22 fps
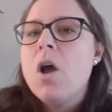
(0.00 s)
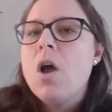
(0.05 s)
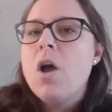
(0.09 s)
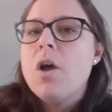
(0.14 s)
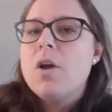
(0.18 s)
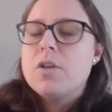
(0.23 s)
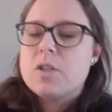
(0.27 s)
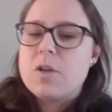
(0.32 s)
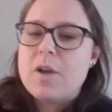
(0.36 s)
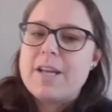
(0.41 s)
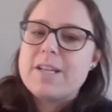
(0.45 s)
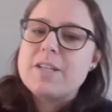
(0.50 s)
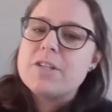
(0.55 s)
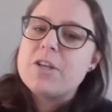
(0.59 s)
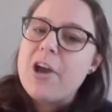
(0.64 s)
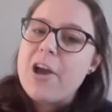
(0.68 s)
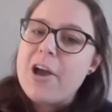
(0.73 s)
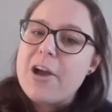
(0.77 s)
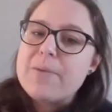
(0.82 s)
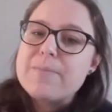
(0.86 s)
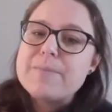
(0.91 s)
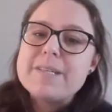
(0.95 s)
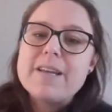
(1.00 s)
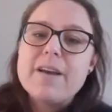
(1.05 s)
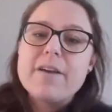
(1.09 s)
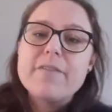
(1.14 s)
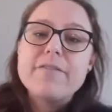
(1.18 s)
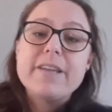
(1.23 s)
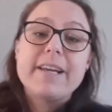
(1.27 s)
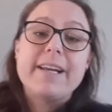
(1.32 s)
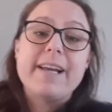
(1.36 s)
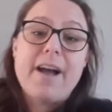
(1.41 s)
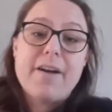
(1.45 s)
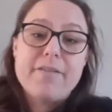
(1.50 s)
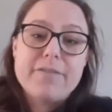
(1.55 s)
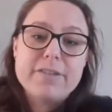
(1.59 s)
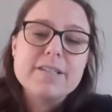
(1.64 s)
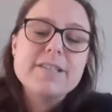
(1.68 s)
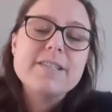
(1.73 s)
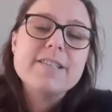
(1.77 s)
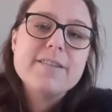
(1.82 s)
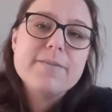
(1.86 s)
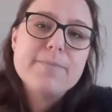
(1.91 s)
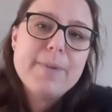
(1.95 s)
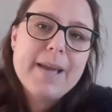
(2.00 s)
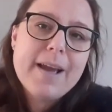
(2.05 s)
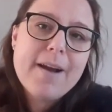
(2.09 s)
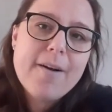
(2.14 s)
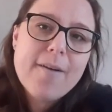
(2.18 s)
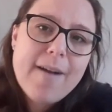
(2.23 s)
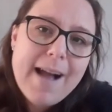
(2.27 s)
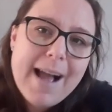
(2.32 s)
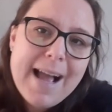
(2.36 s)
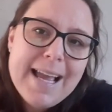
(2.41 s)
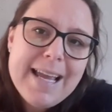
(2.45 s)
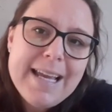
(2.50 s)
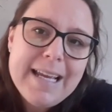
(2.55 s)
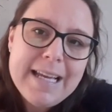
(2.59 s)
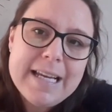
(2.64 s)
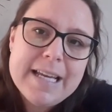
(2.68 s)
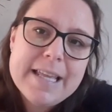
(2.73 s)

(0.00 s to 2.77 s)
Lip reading: So in terms of the governance of BRI,